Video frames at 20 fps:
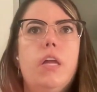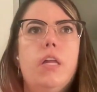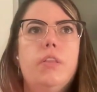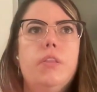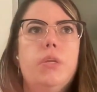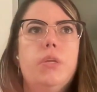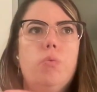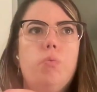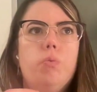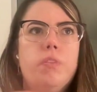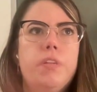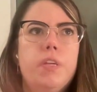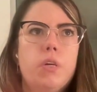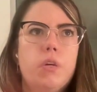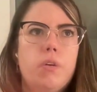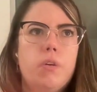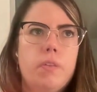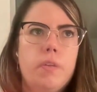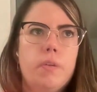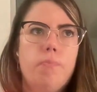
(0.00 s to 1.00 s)
And
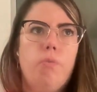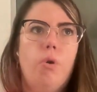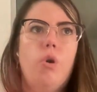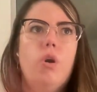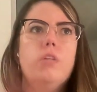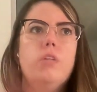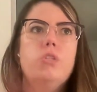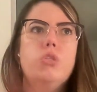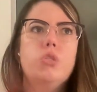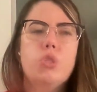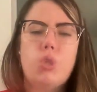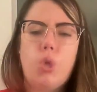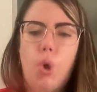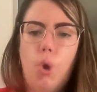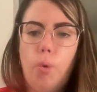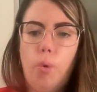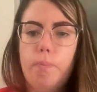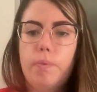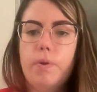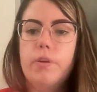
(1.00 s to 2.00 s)
the more this
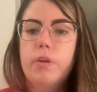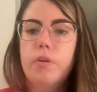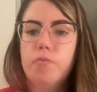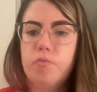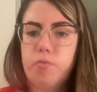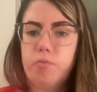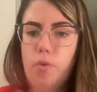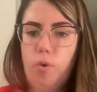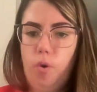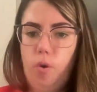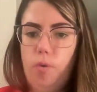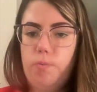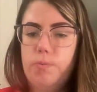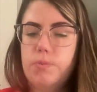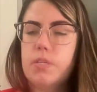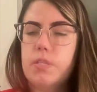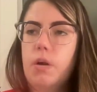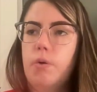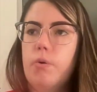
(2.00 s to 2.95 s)
company evolves,